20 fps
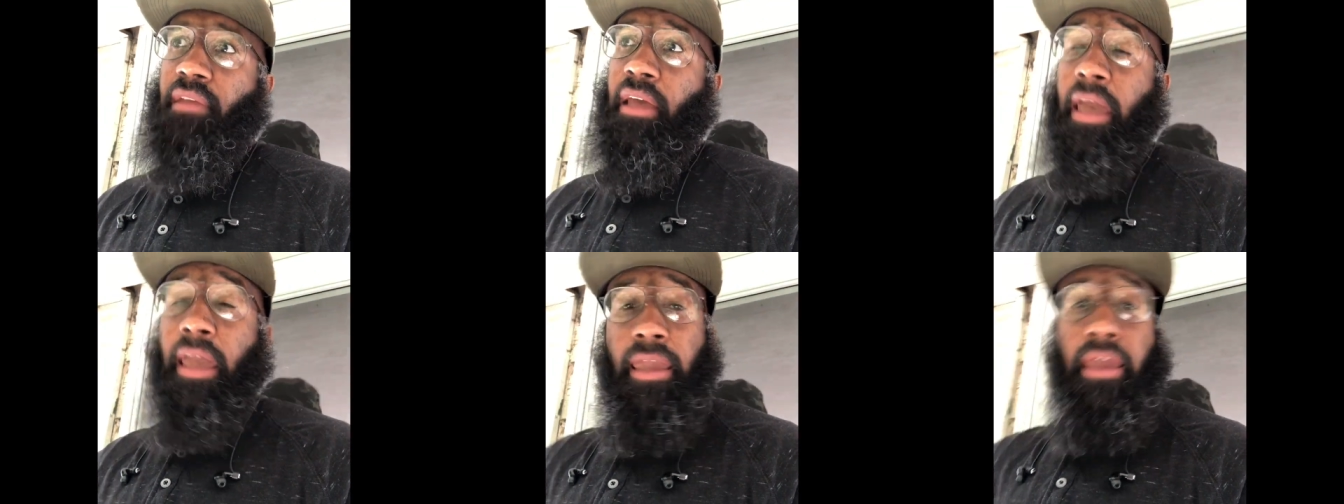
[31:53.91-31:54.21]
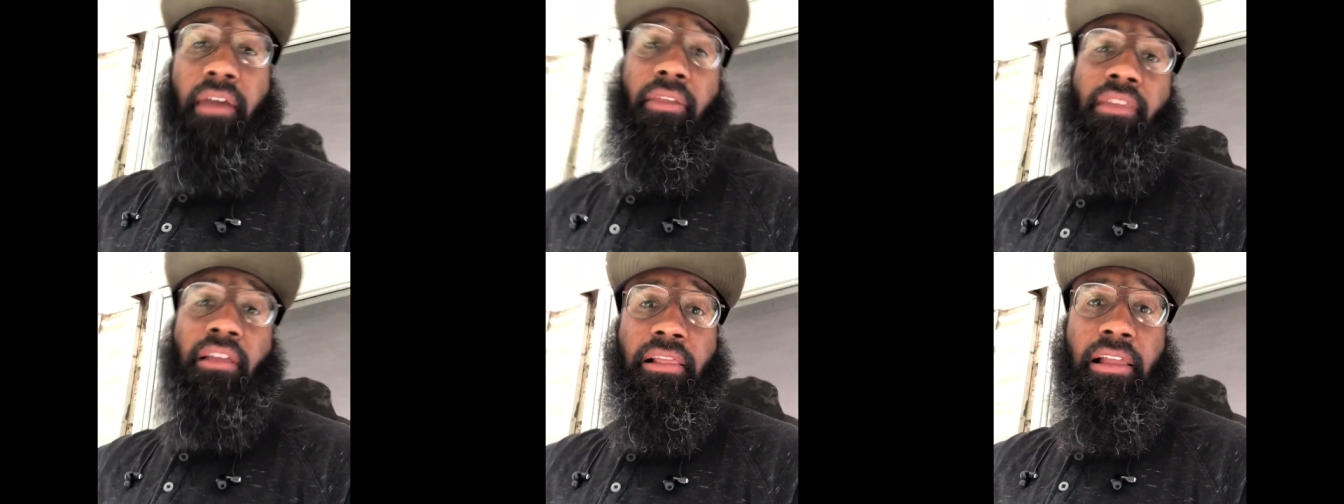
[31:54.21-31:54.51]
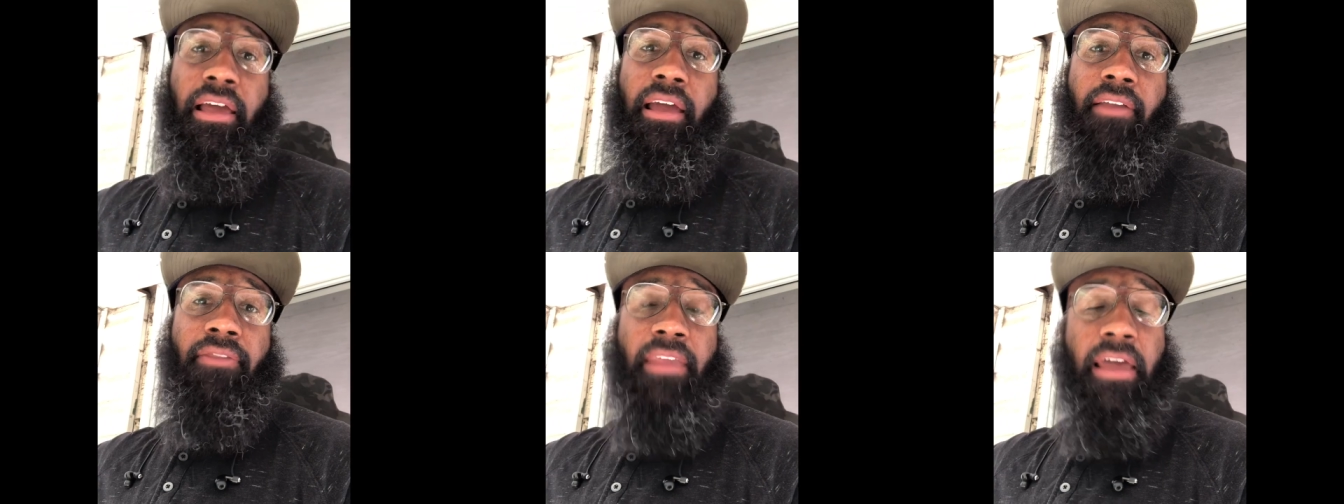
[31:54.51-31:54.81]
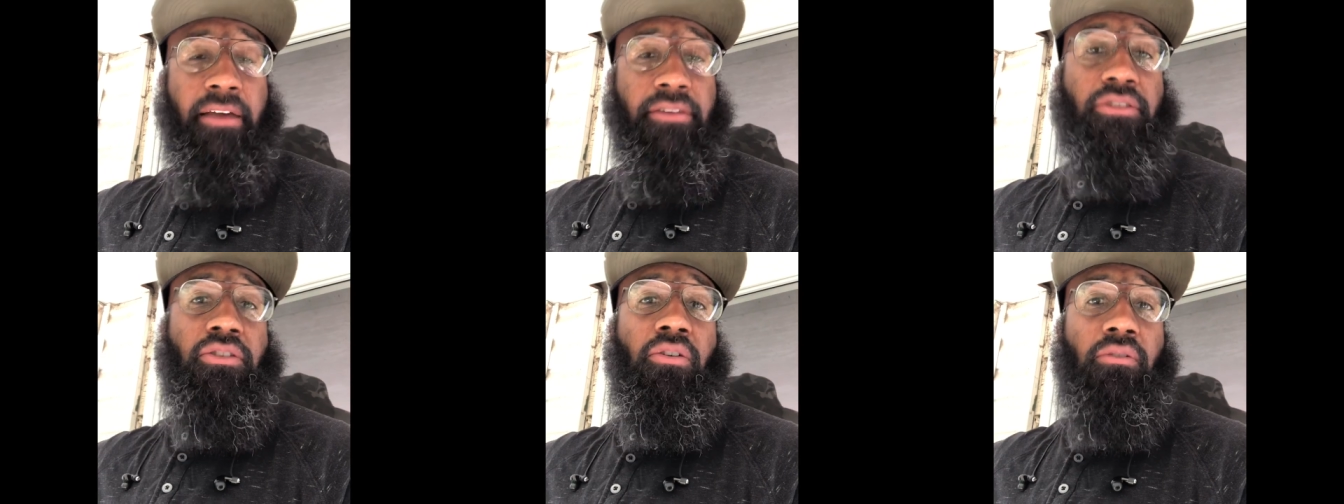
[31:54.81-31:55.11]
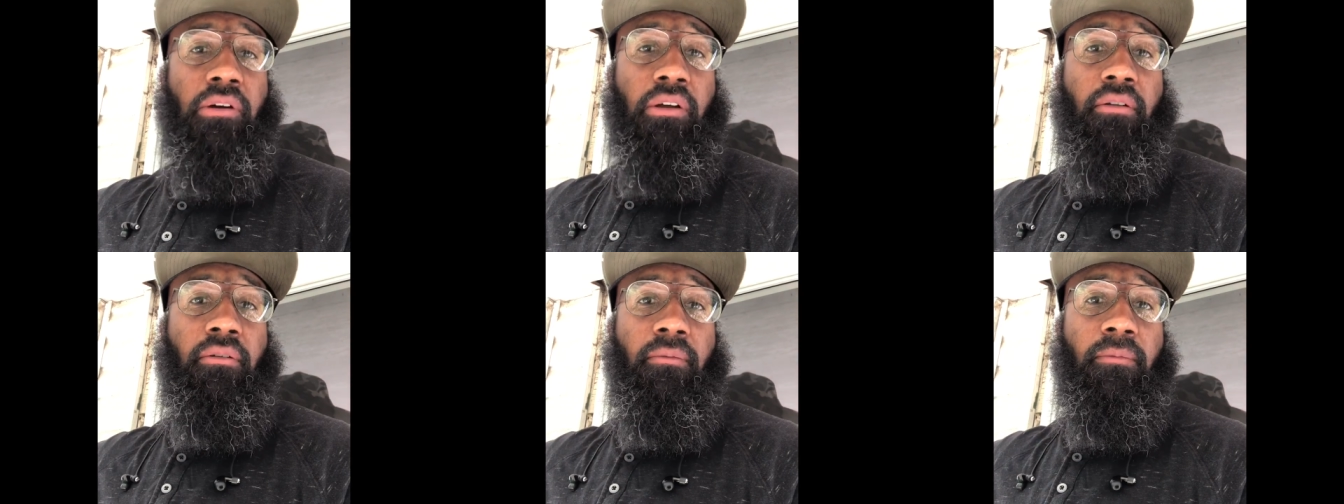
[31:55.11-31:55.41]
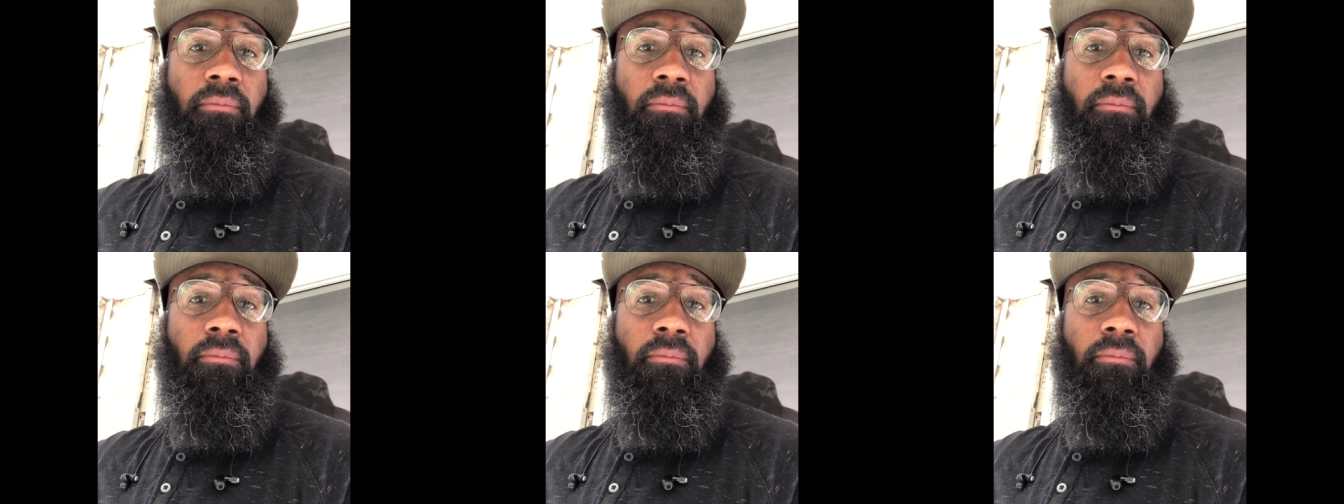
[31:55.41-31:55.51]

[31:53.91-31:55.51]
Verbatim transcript: and the land next to it.